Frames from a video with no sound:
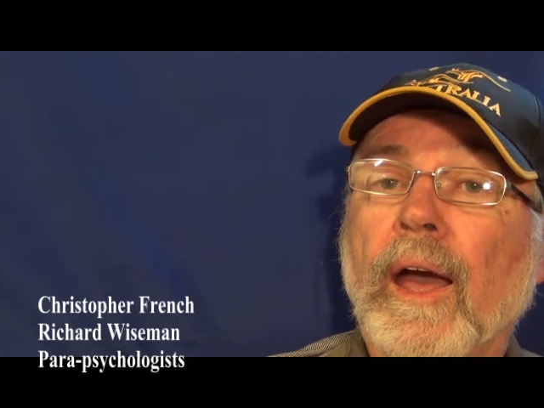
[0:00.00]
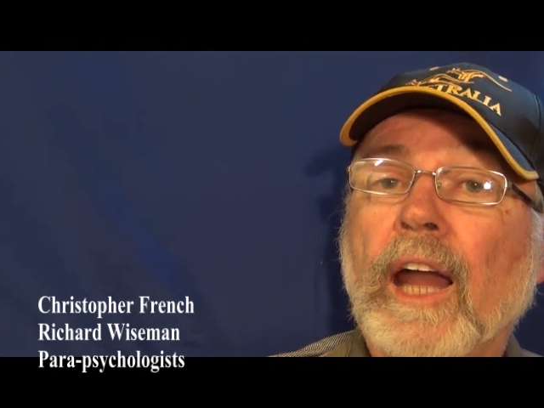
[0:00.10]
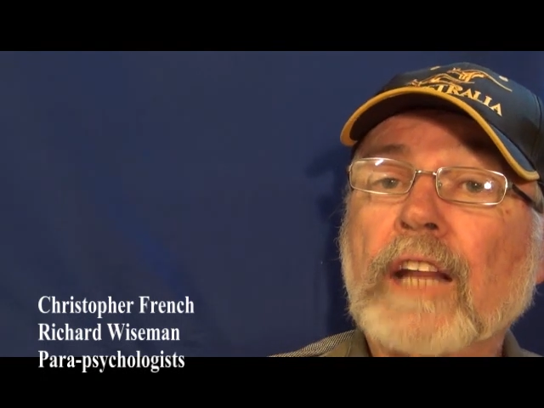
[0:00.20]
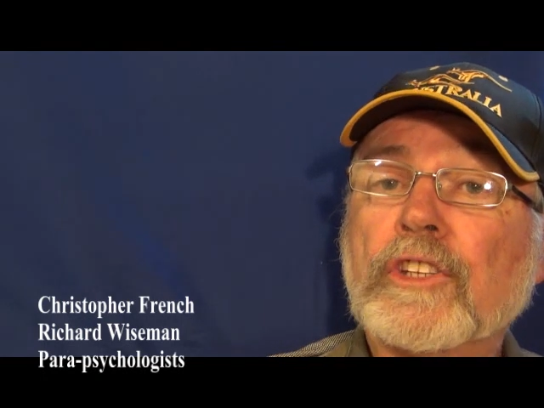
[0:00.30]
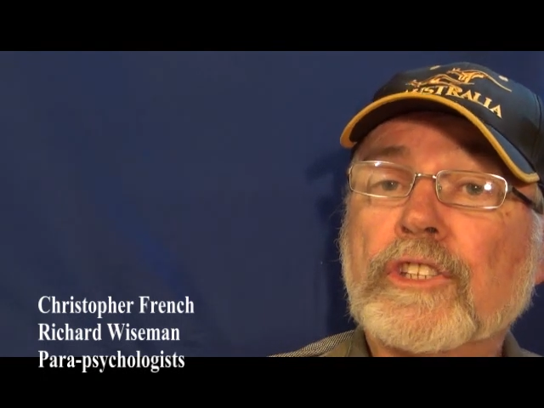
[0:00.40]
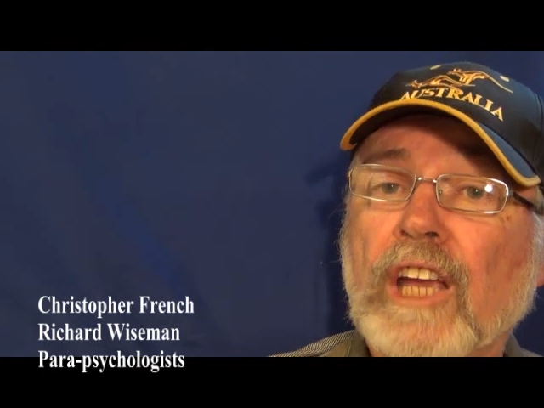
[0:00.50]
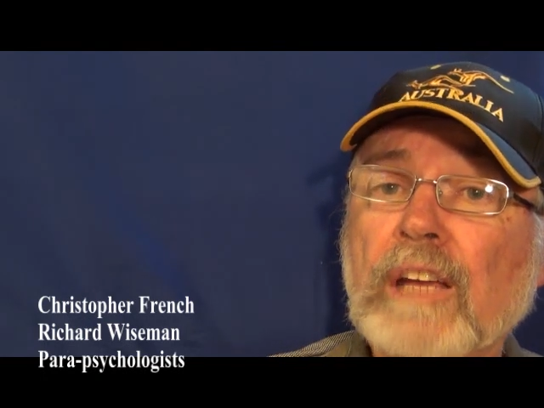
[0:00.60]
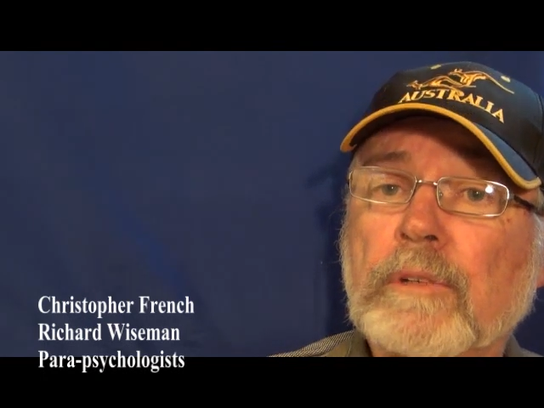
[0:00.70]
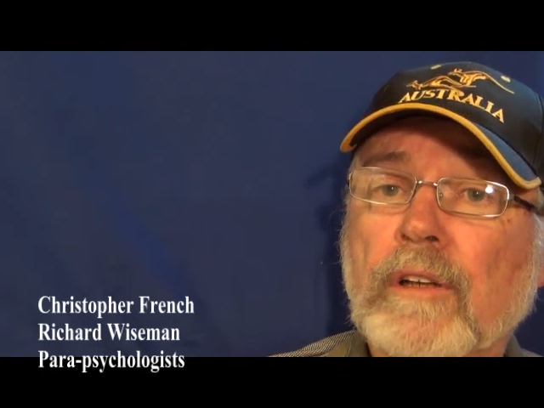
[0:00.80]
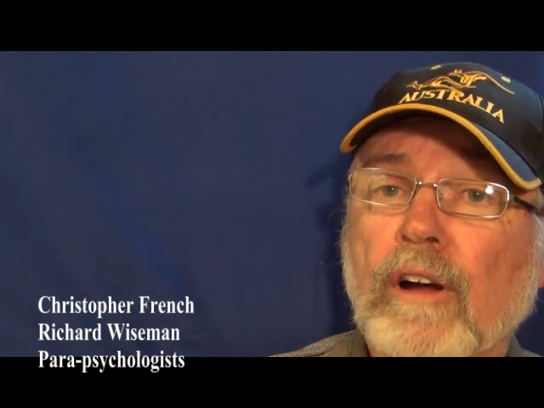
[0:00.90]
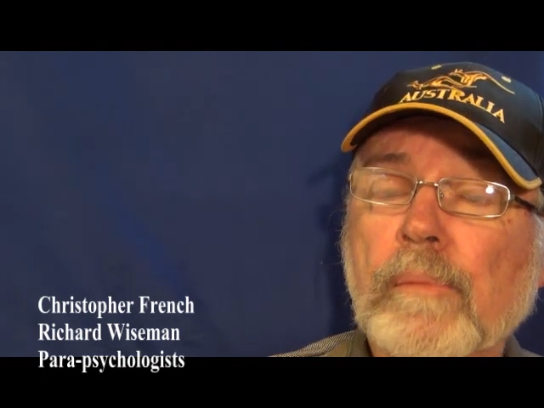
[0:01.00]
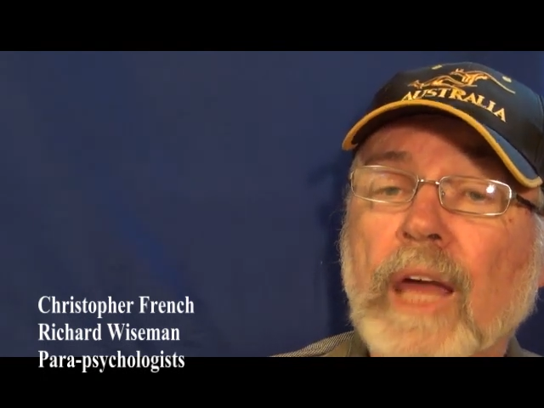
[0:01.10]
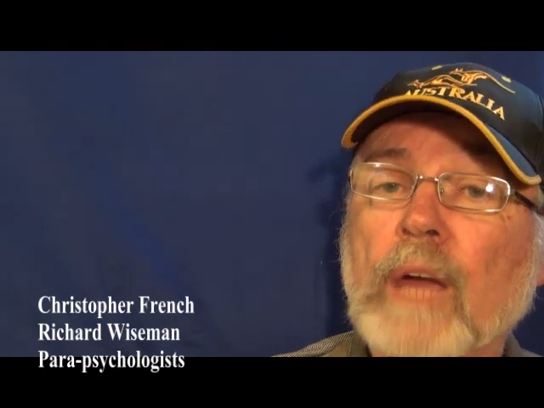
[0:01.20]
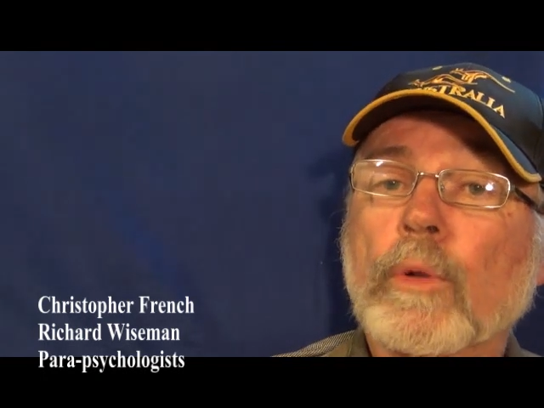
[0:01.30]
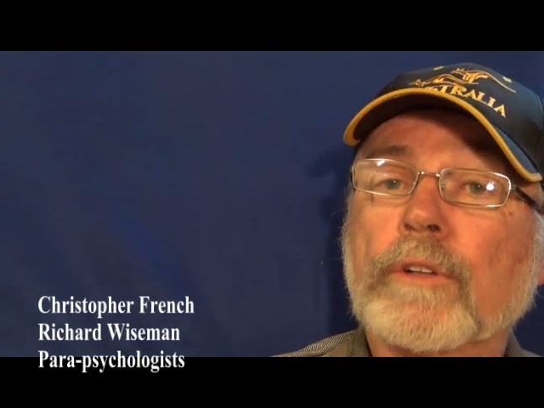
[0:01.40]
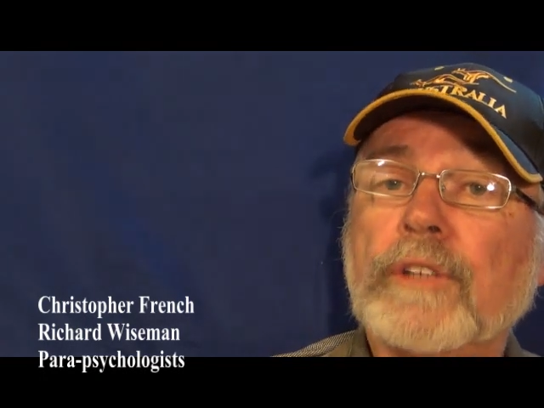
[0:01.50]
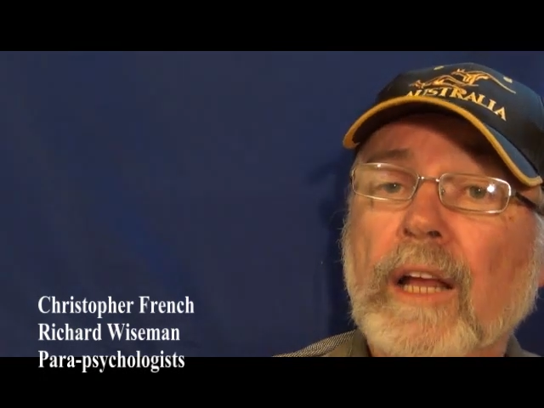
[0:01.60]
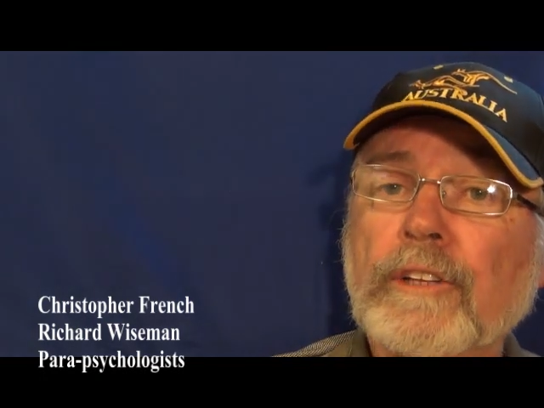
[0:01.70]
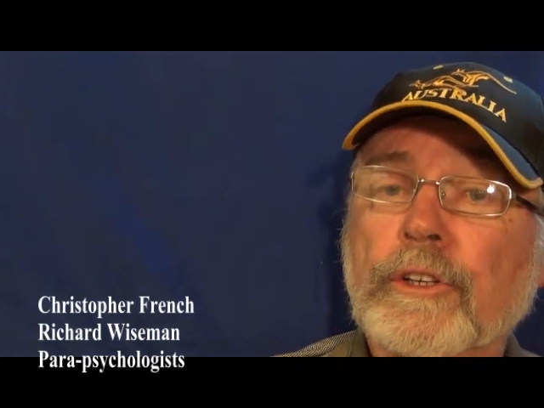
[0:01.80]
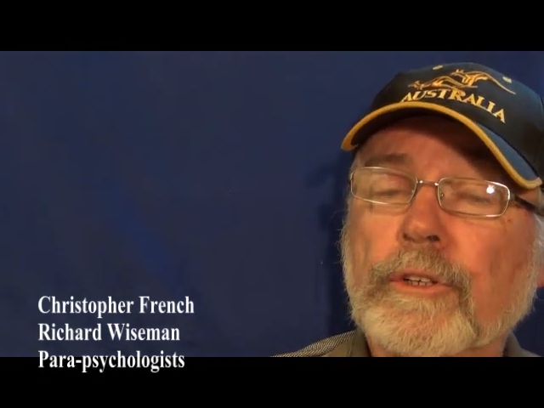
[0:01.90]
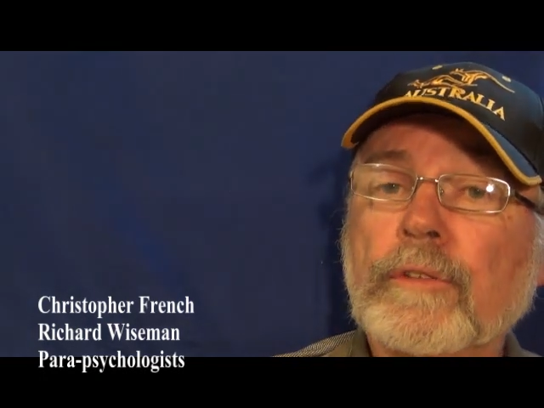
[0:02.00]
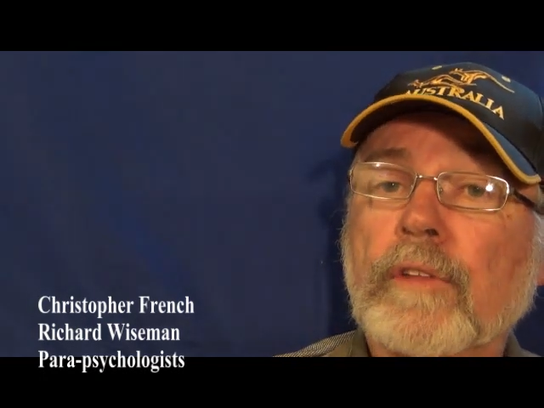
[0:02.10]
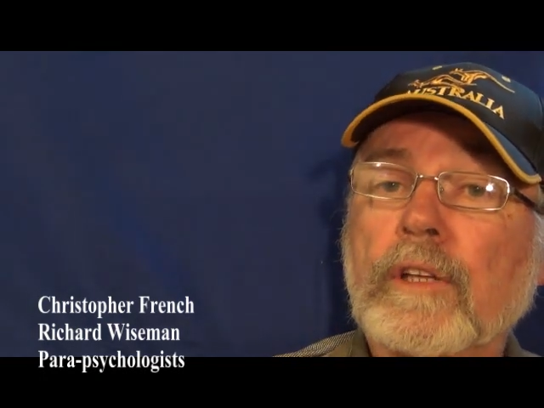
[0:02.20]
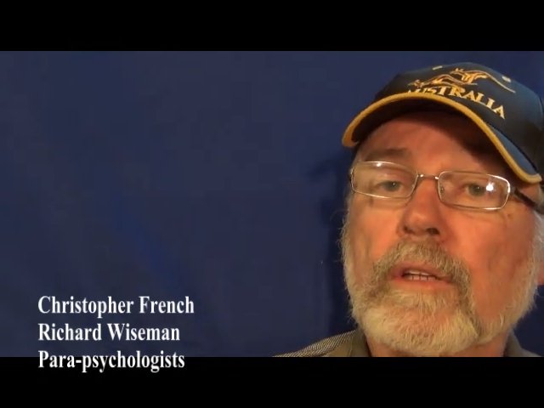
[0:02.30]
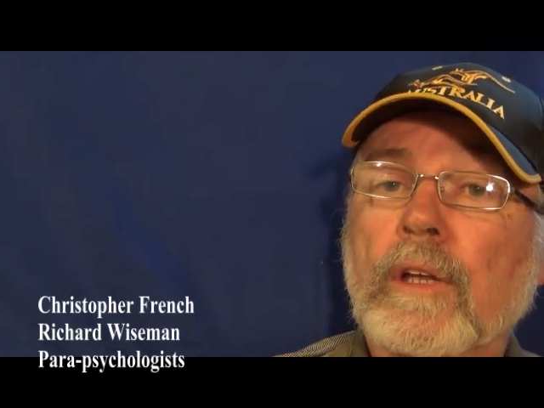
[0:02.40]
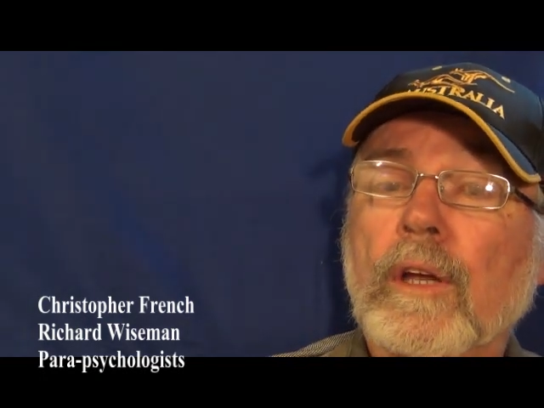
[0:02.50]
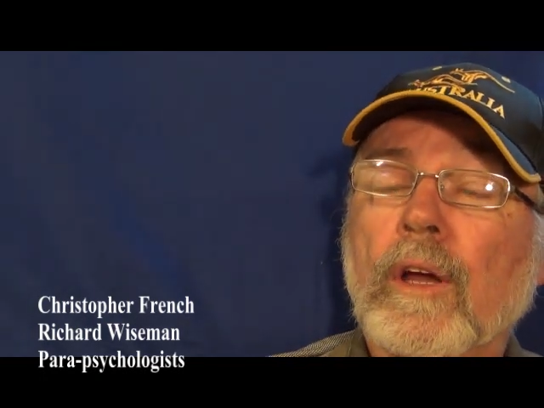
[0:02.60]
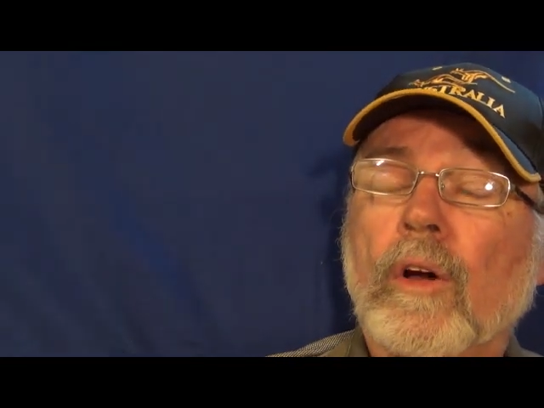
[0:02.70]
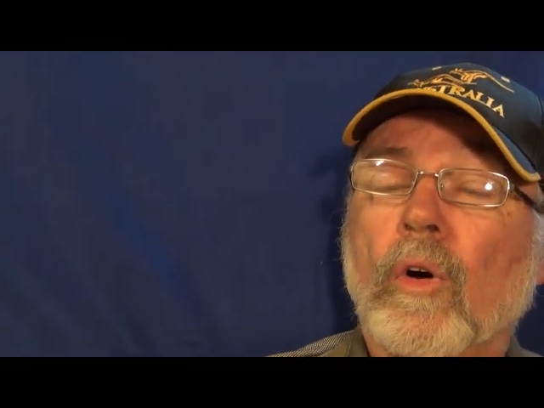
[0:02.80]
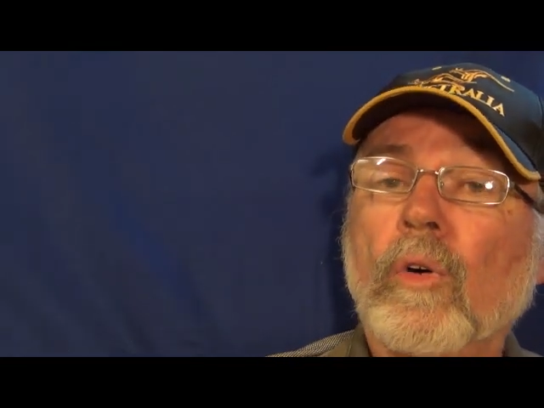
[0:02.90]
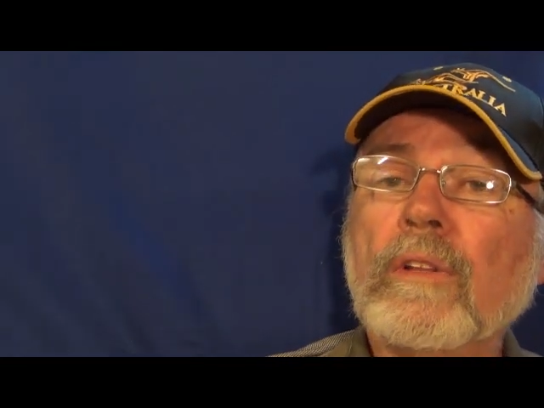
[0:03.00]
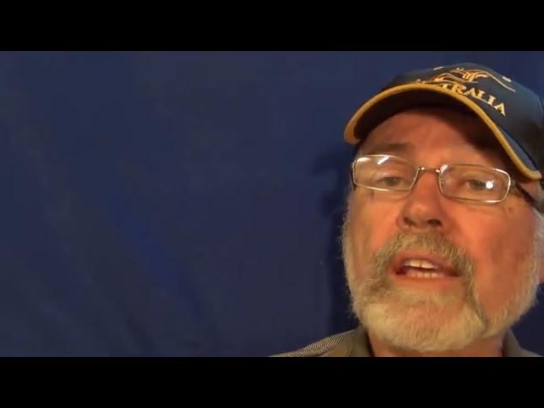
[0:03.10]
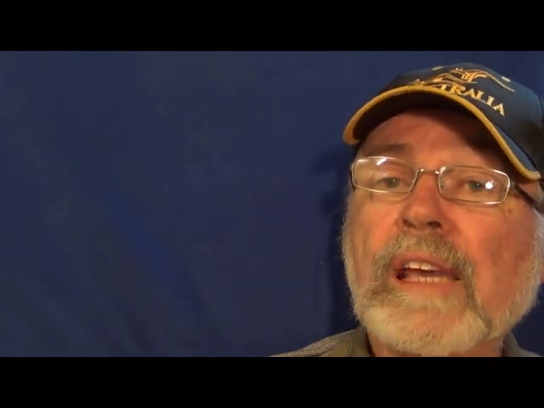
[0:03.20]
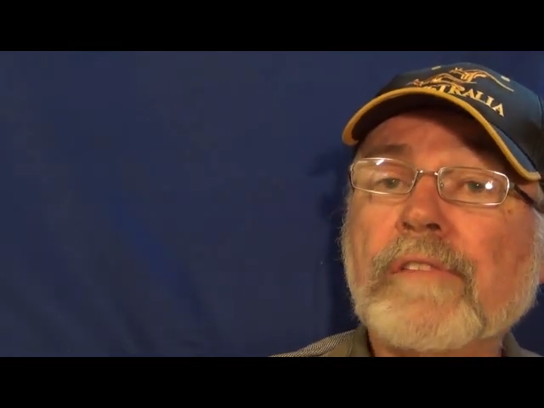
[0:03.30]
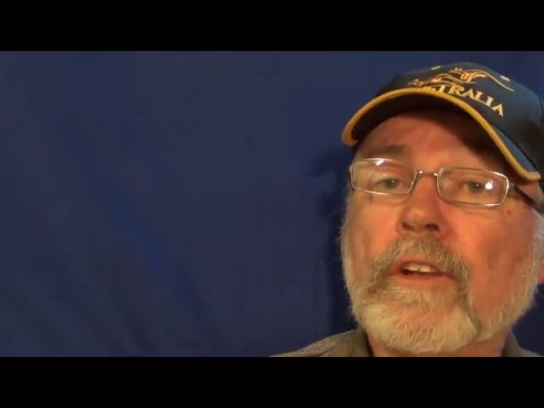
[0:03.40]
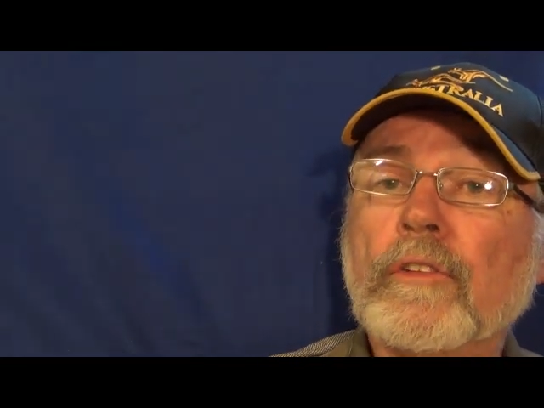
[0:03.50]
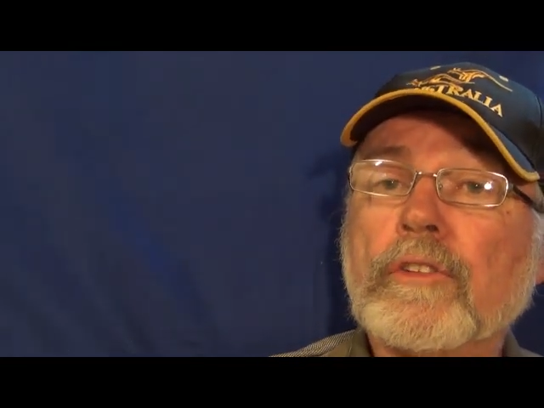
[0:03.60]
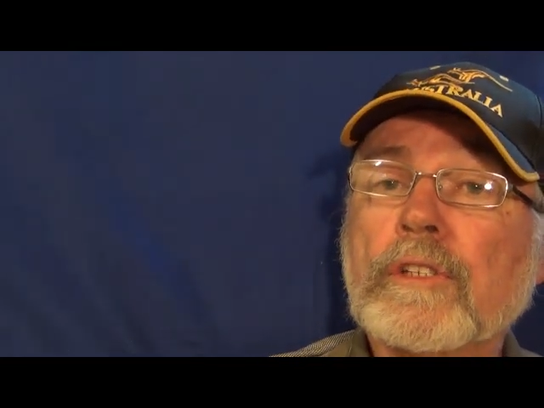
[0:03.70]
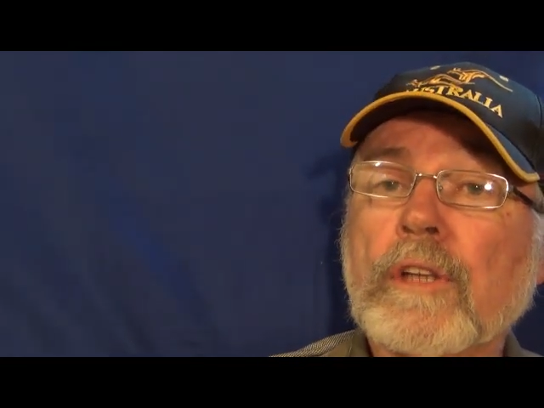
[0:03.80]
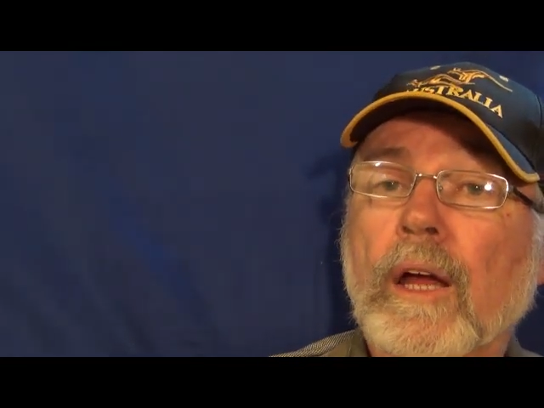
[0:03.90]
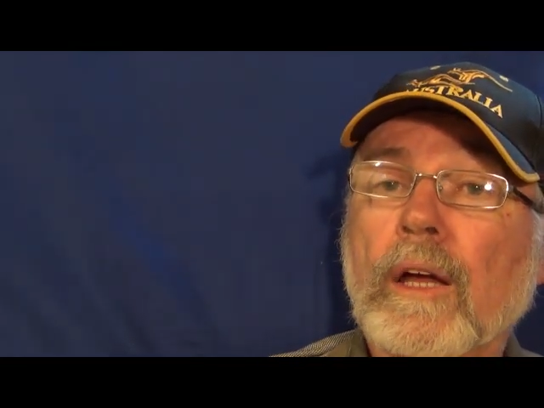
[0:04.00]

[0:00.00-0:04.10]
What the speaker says: And at the same time, they will tell you that all the evidence